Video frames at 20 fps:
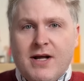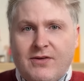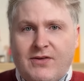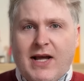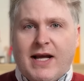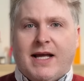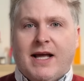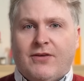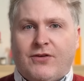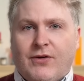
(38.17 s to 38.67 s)

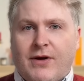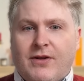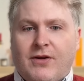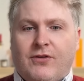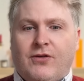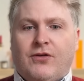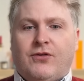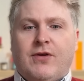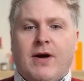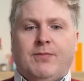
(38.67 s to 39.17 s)
Tickets are in the
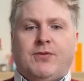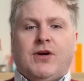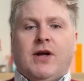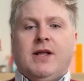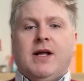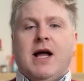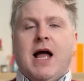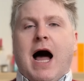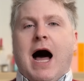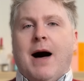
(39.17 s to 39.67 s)

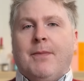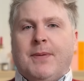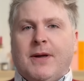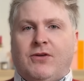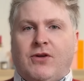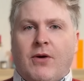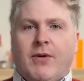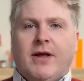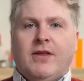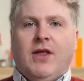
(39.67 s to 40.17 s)
description. I'll be
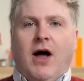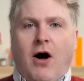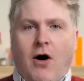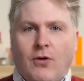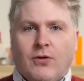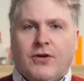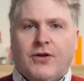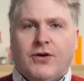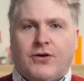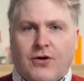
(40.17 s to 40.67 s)
doing the
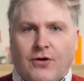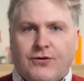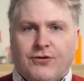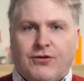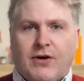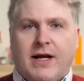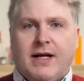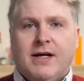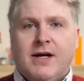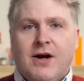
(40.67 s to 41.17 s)
whole of the
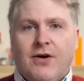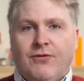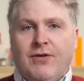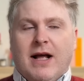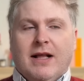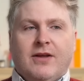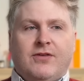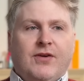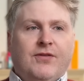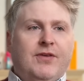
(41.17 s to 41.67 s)
country
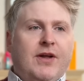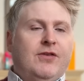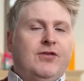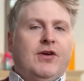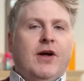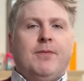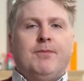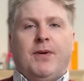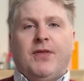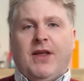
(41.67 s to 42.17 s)
relatively
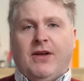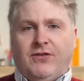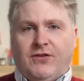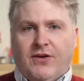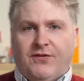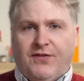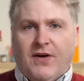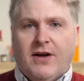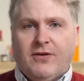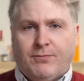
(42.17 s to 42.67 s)
soon, but this is
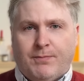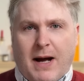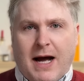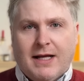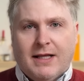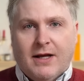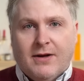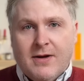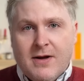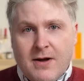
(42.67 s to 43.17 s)
the first
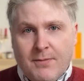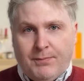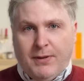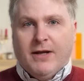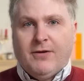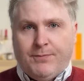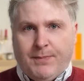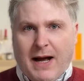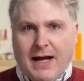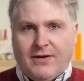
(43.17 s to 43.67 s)
pilot.
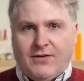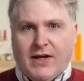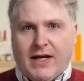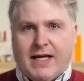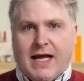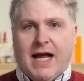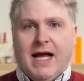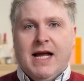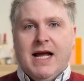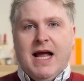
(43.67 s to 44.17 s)
Please buy a
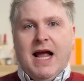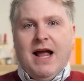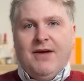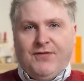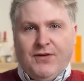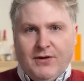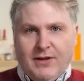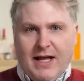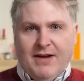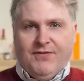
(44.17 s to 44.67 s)
ticket
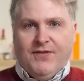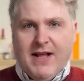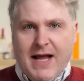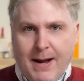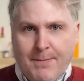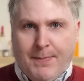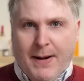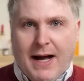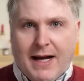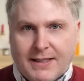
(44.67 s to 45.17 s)
if you live
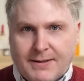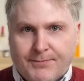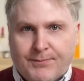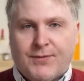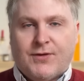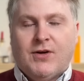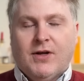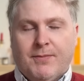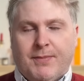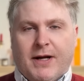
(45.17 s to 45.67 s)
nearby.
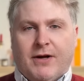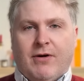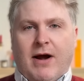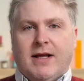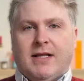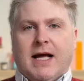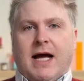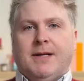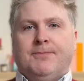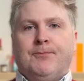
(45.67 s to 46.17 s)
It's going to be a
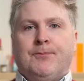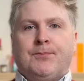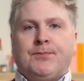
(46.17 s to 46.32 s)
great day.